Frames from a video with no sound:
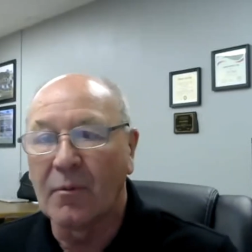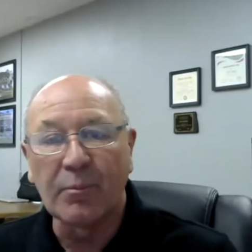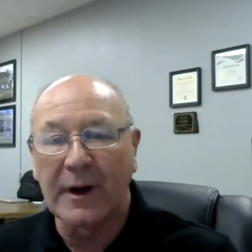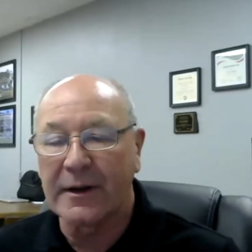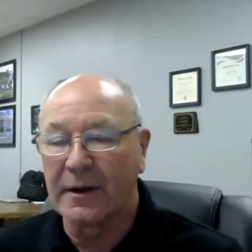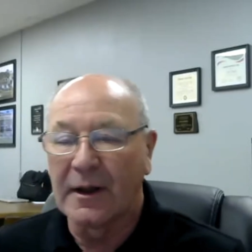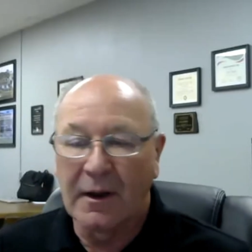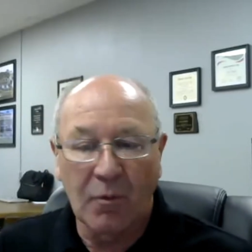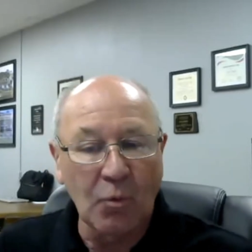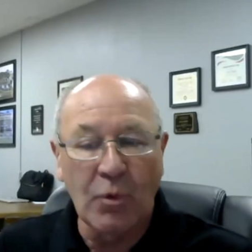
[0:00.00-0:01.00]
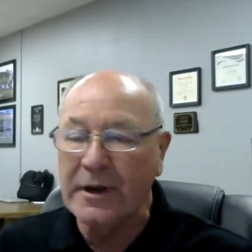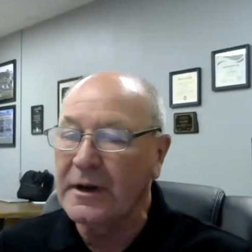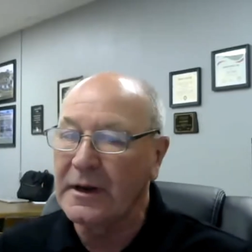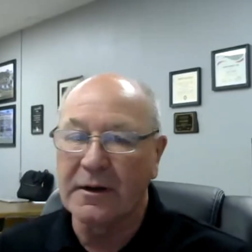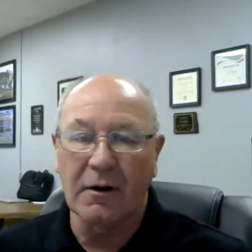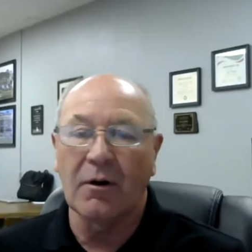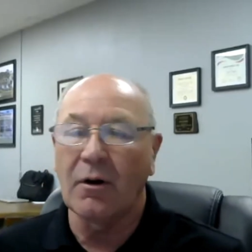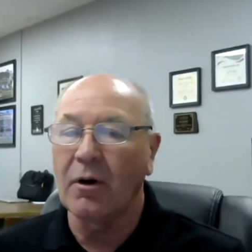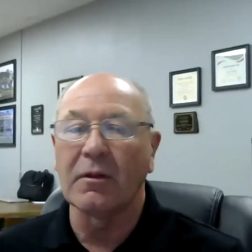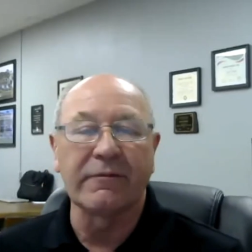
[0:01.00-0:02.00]
But we need
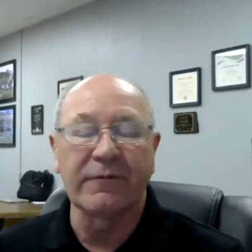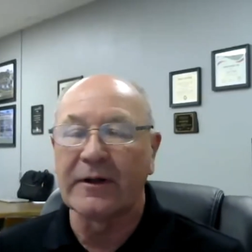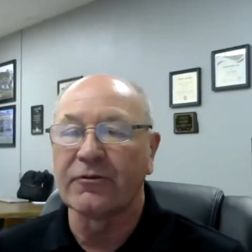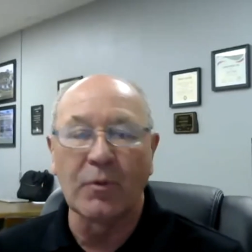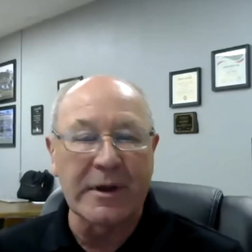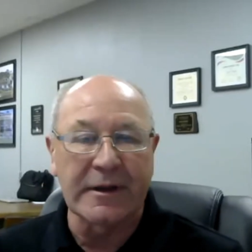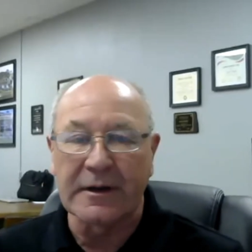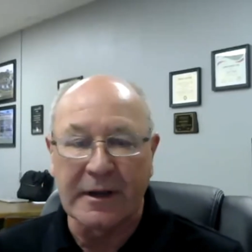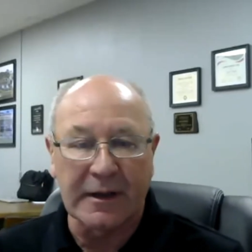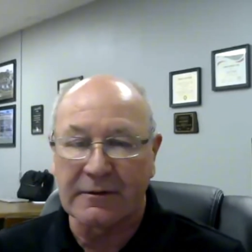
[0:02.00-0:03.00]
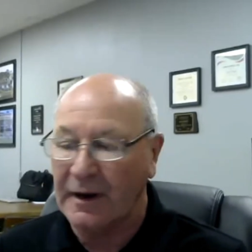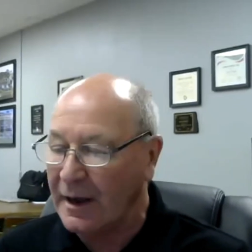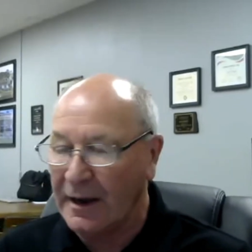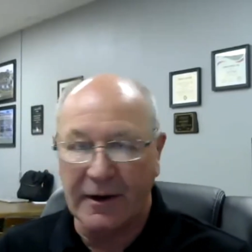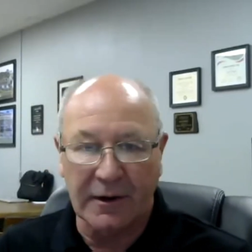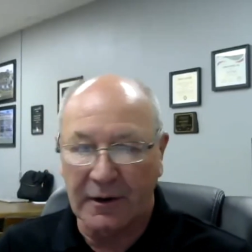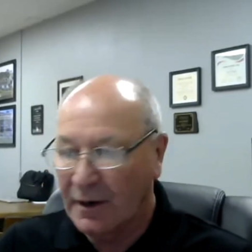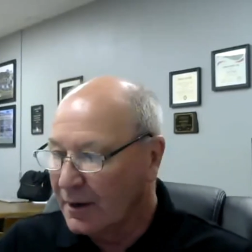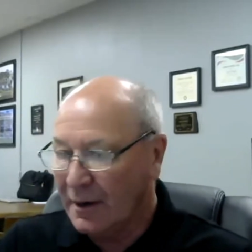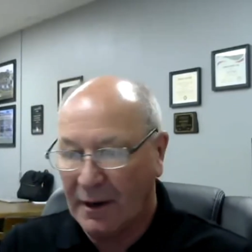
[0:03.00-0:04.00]
all the funds we can get to hire.
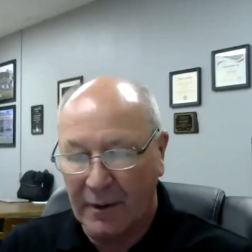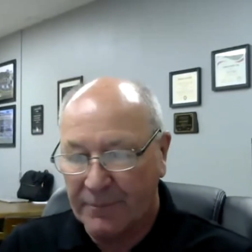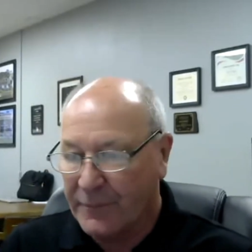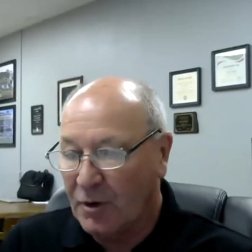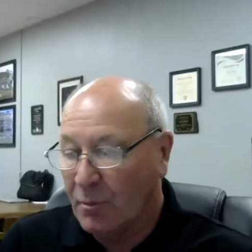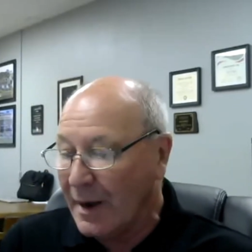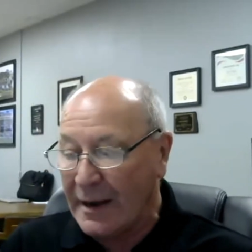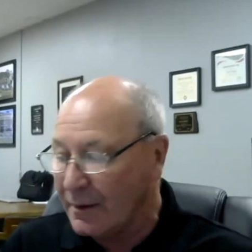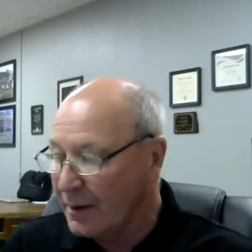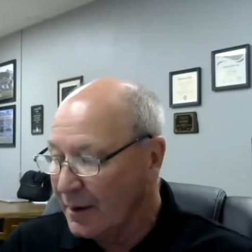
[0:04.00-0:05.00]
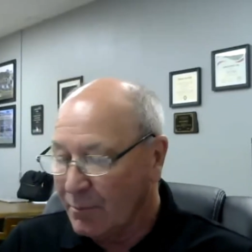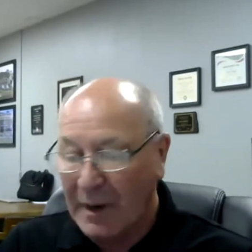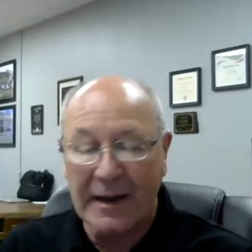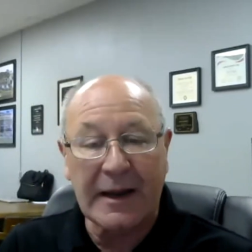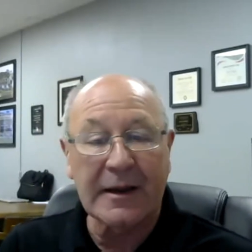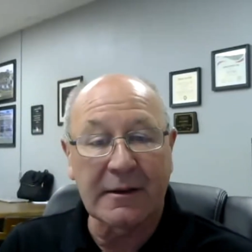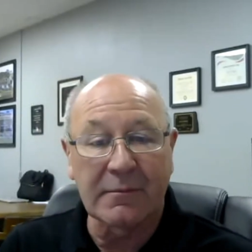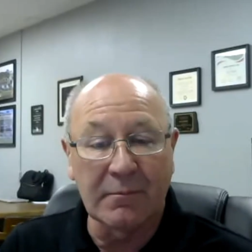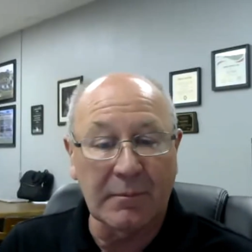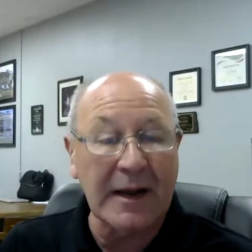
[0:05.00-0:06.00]
My
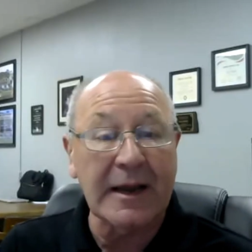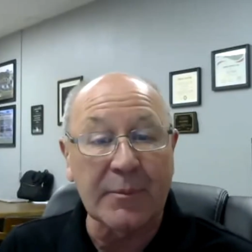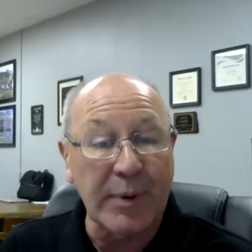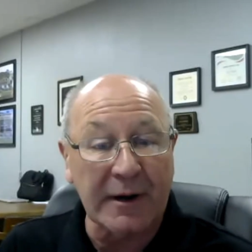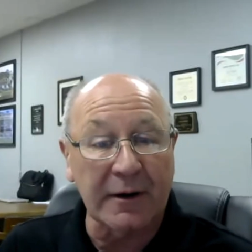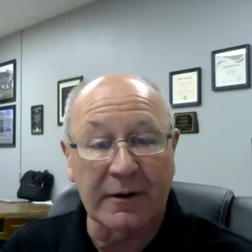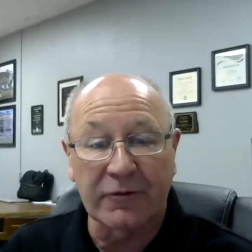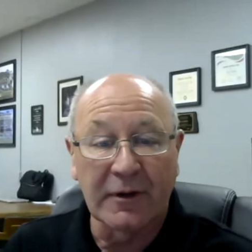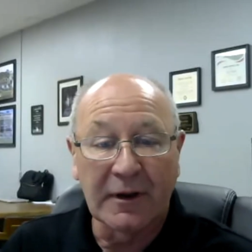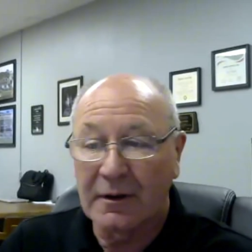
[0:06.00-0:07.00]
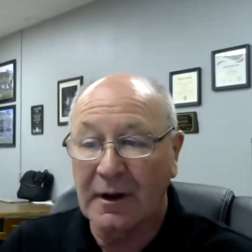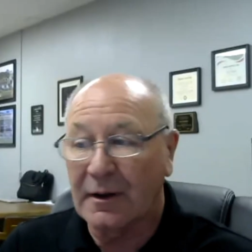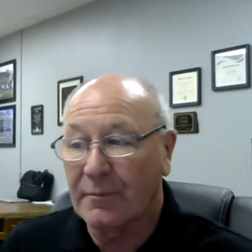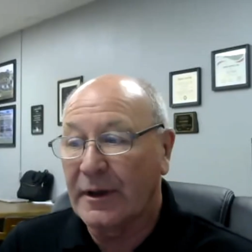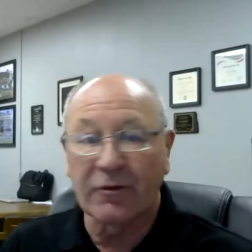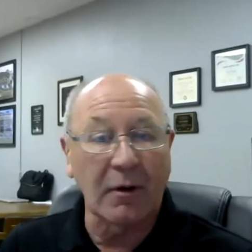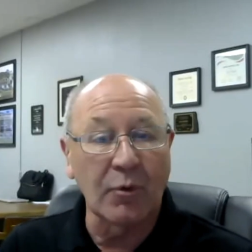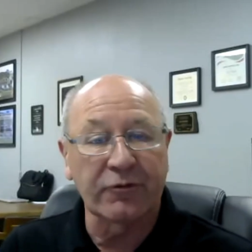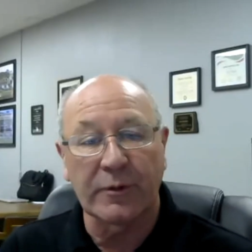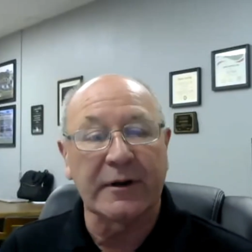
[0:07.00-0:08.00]
8 paras is
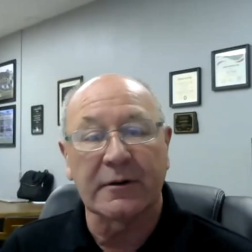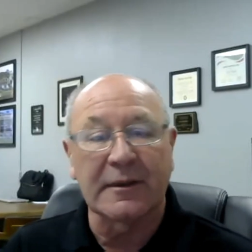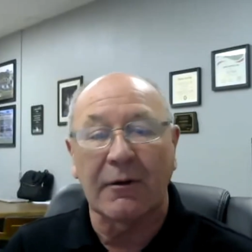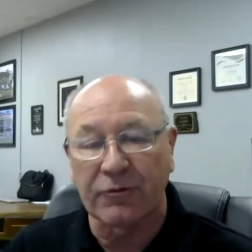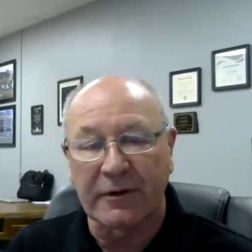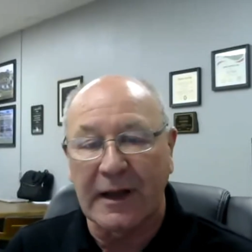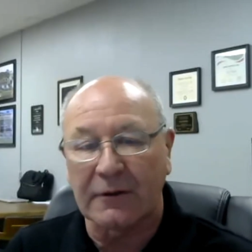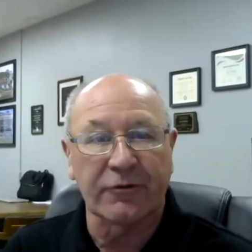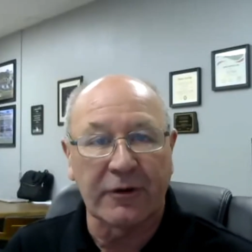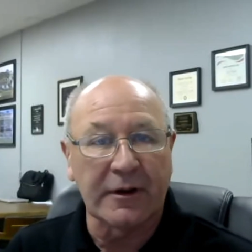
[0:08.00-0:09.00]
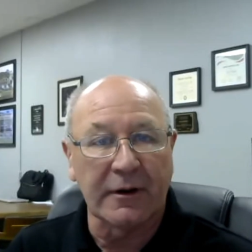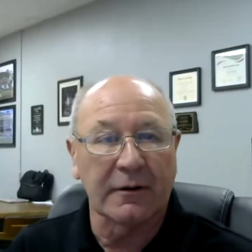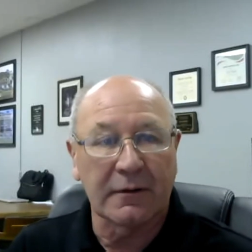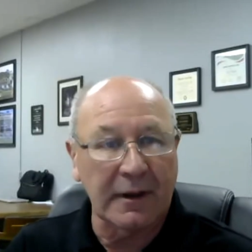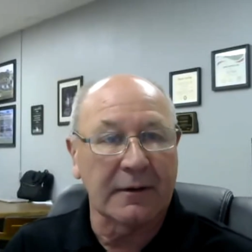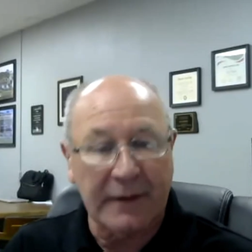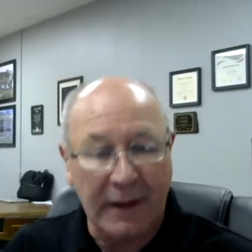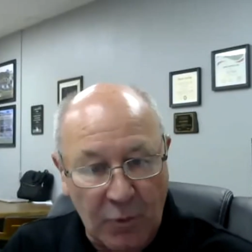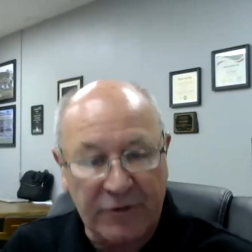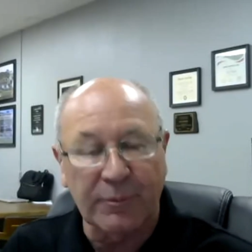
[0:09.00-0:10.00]
almost $300,000 a year
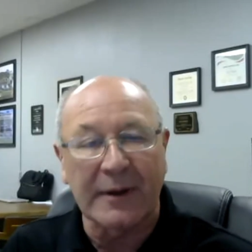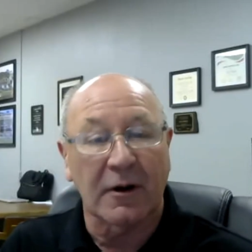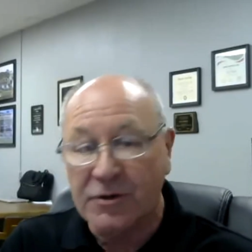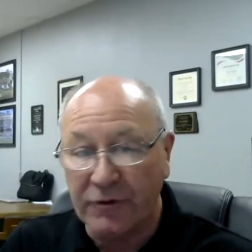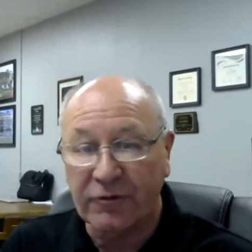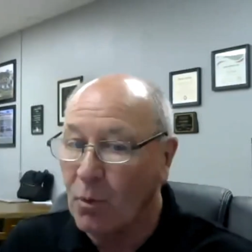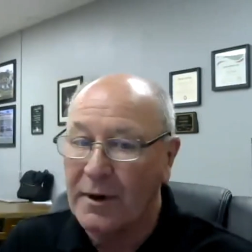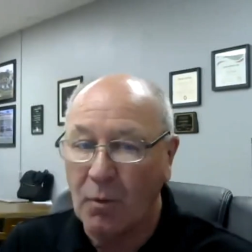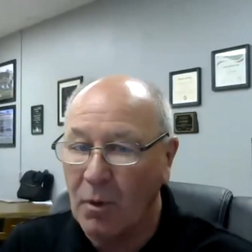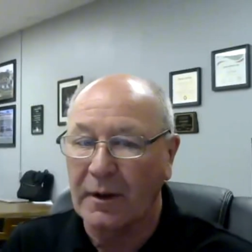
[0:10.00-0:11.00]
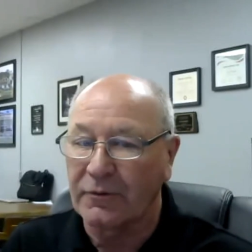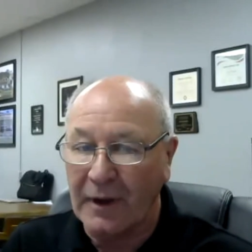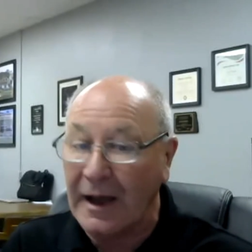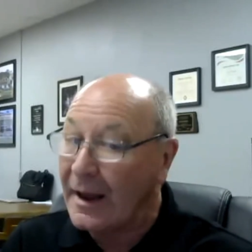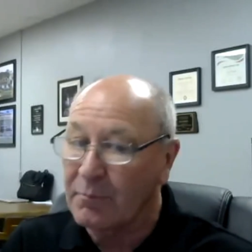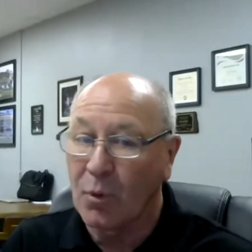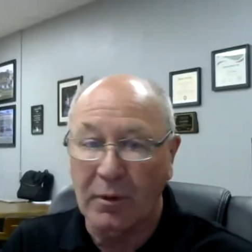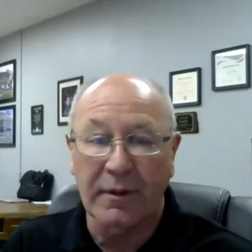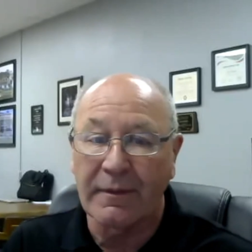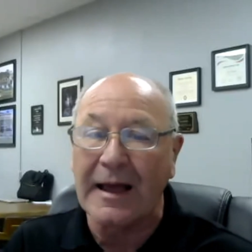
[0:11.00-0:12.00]
that we spend on just the one-to-ones. I have
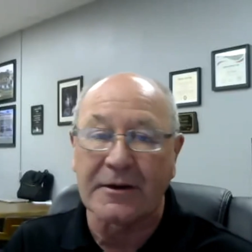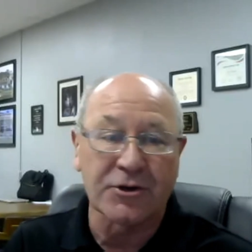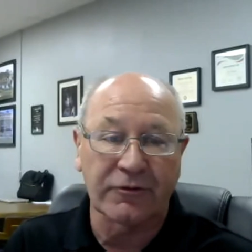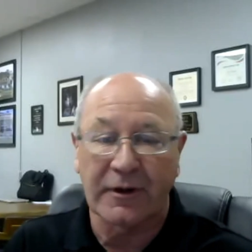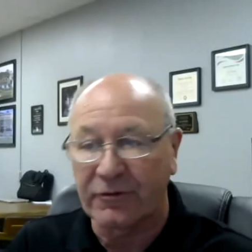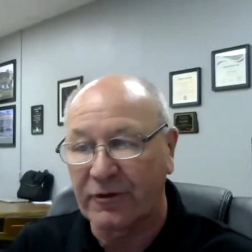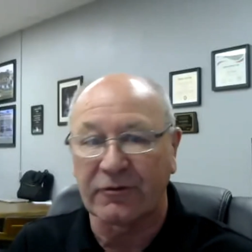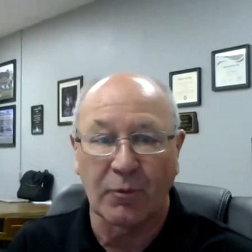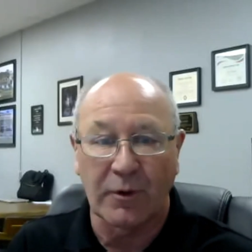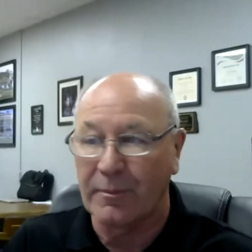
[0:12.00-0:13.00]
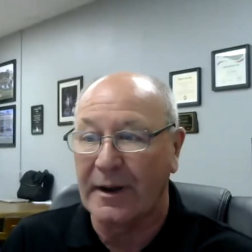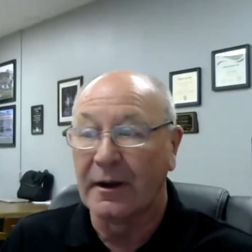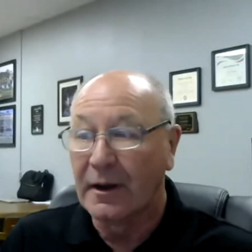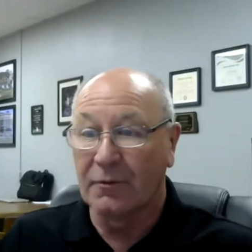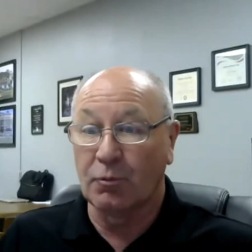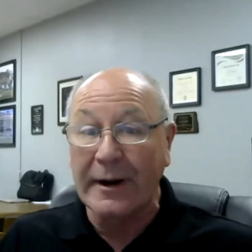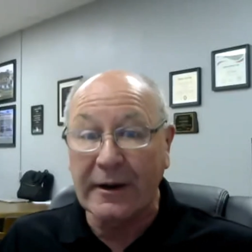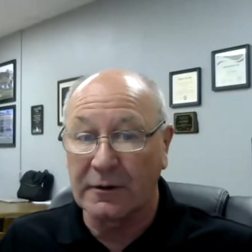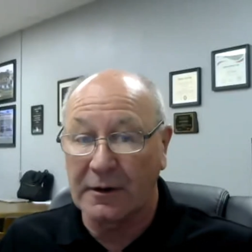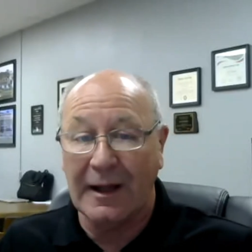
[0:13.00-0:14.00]
more than that just to assist with my
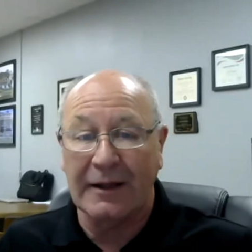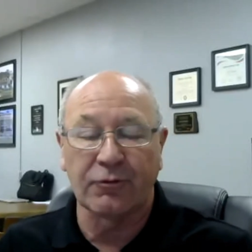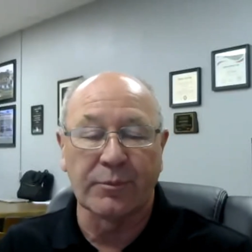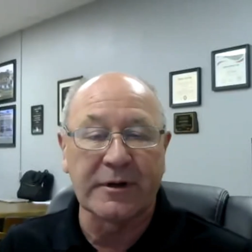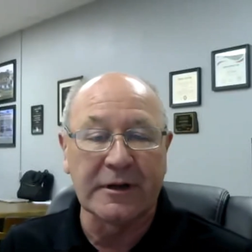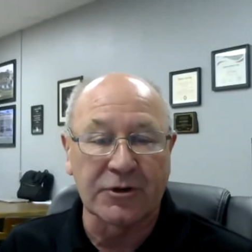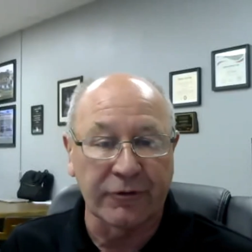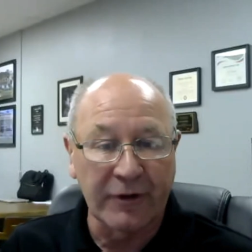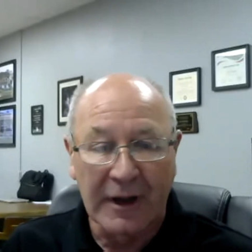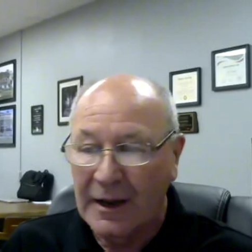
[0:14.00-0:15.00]
regular classroom teachers.